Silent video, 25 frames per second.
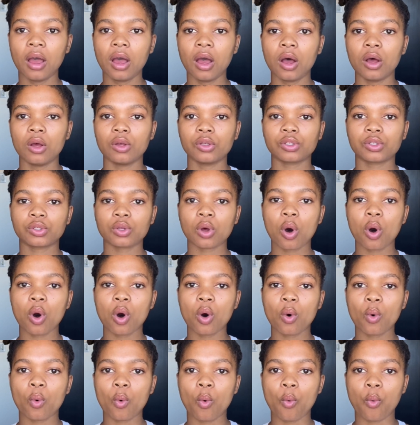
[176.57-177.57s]

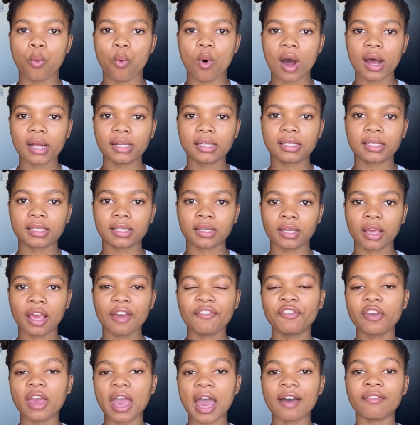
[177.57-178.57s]
So what if
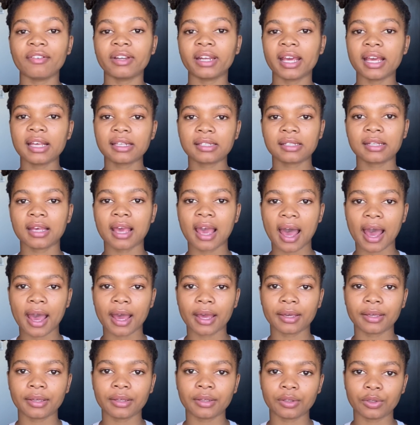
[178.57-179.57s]
you have an
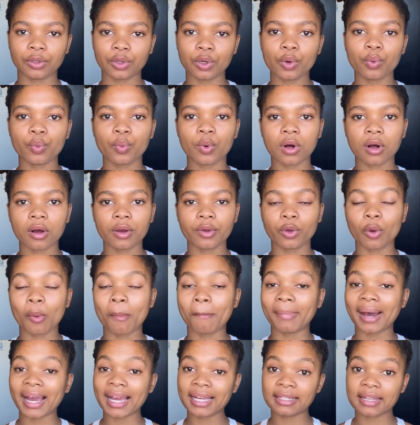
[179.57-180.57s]
STI? You
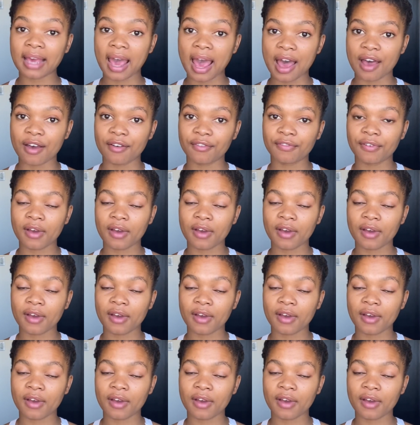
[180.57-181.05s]
might have